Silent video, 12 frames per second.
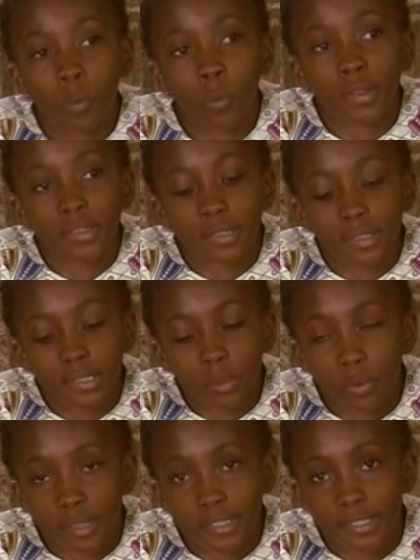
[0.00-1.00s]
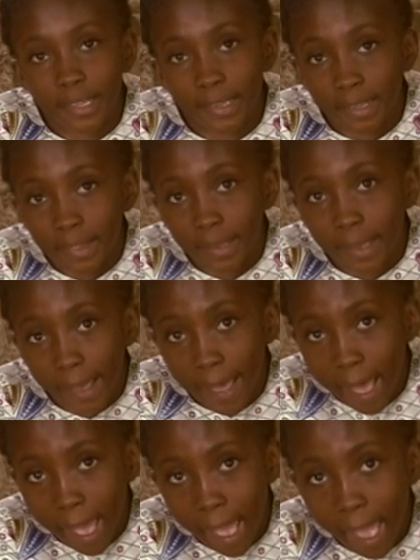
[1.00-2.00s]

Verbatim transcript: when someone is staying in the car,